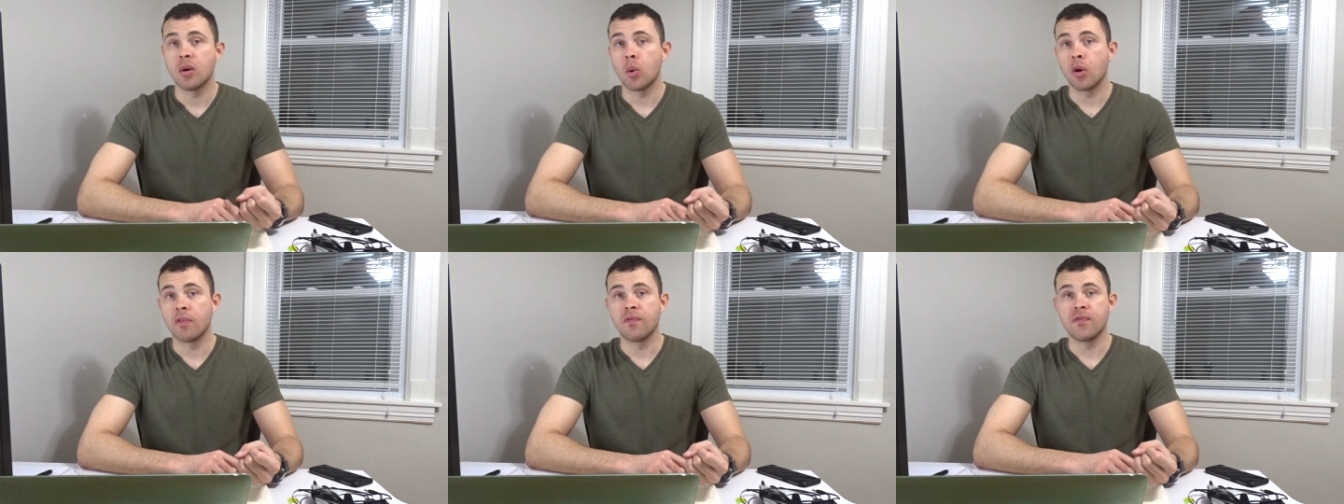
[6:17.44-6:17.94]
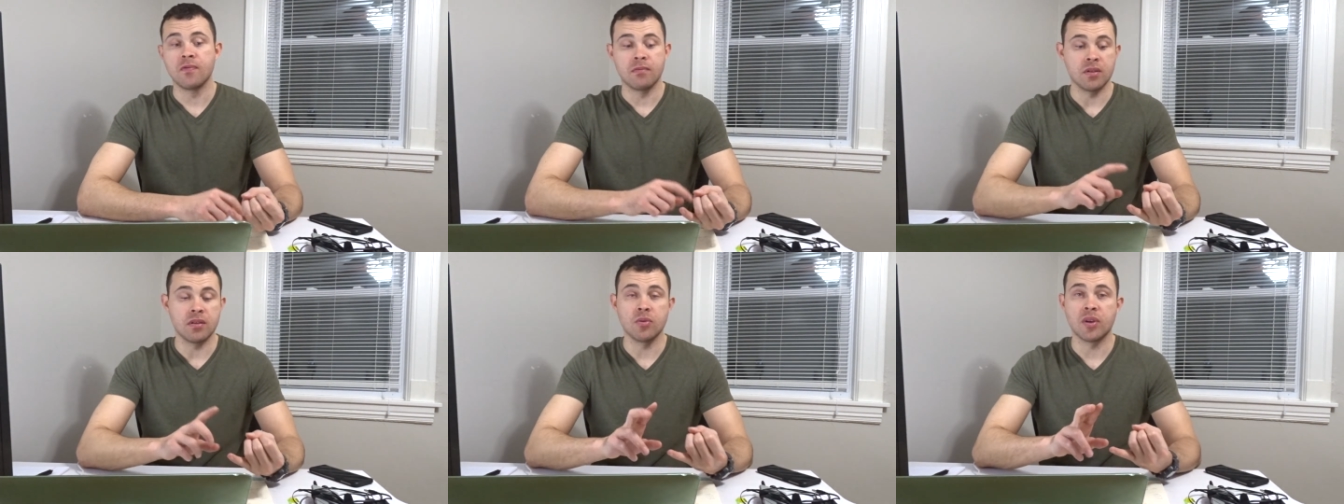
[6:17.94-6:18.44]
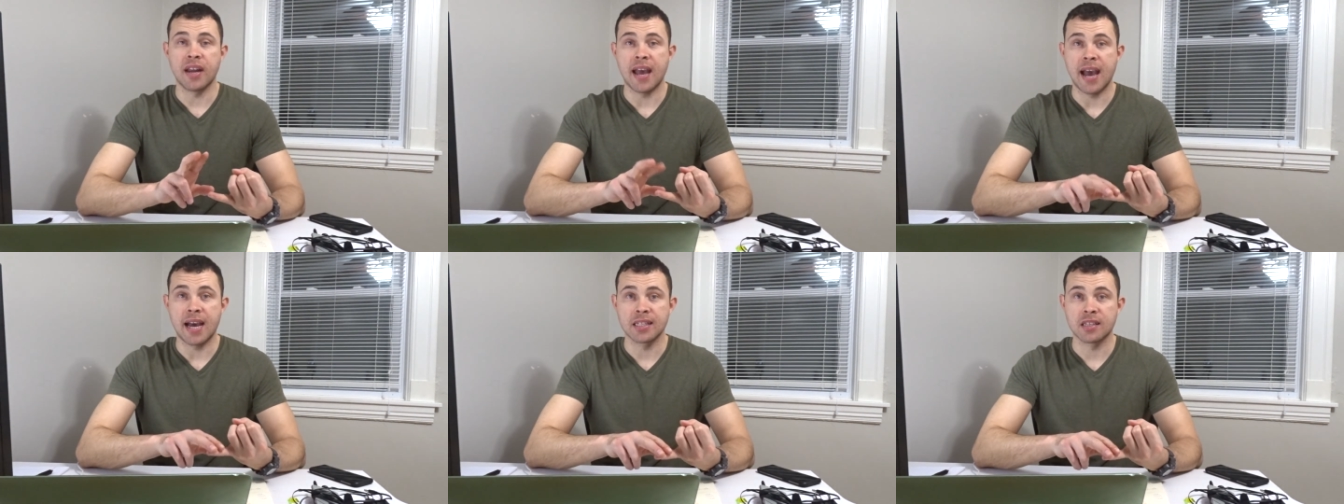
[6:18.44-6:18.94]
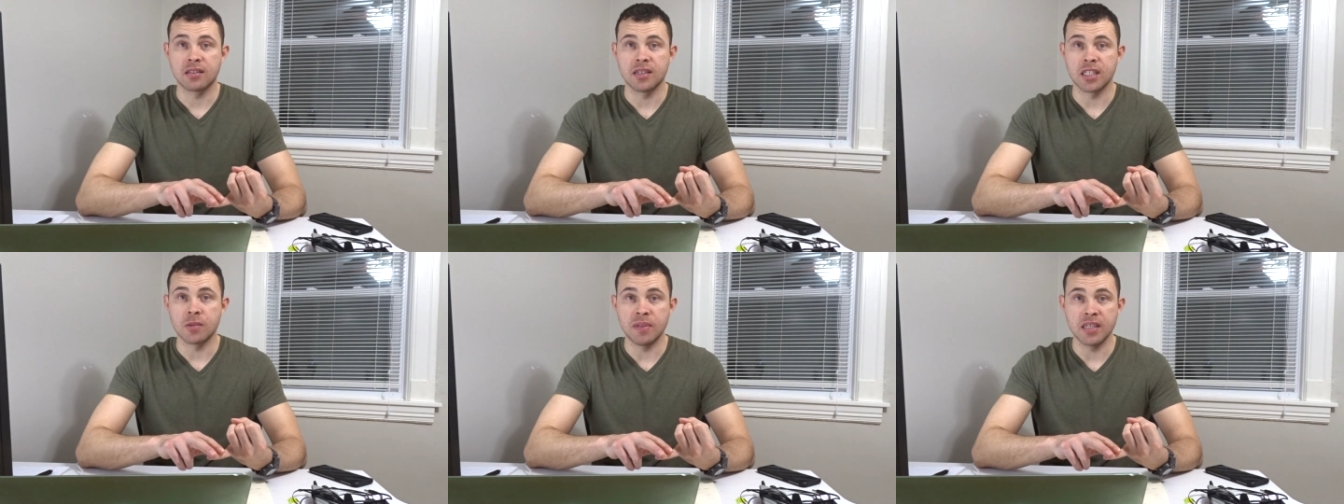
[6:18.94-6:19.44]
or if you can ask to
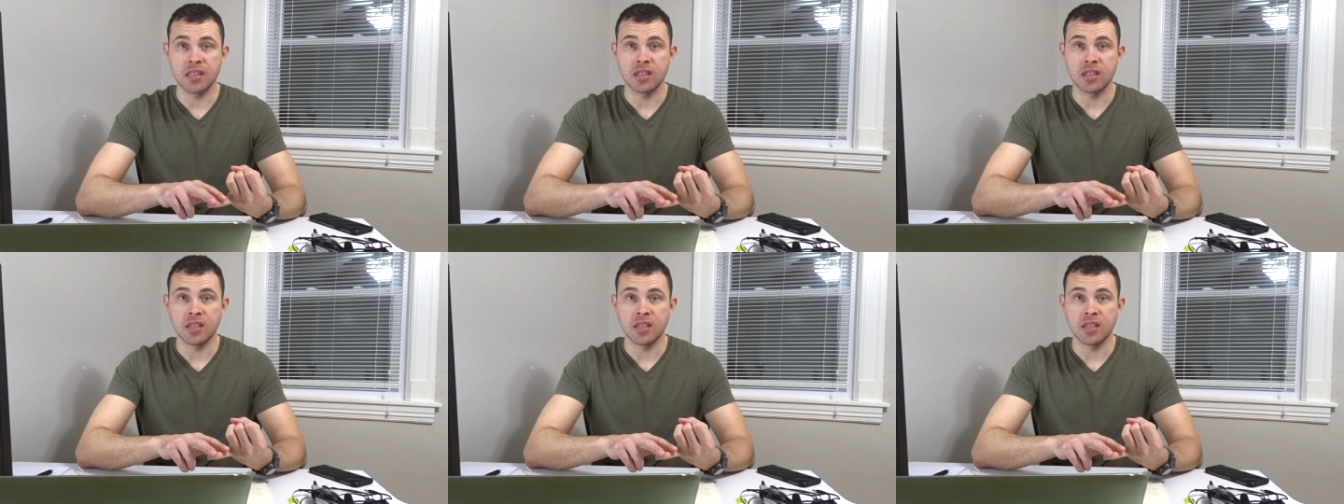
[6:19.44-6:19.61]
speak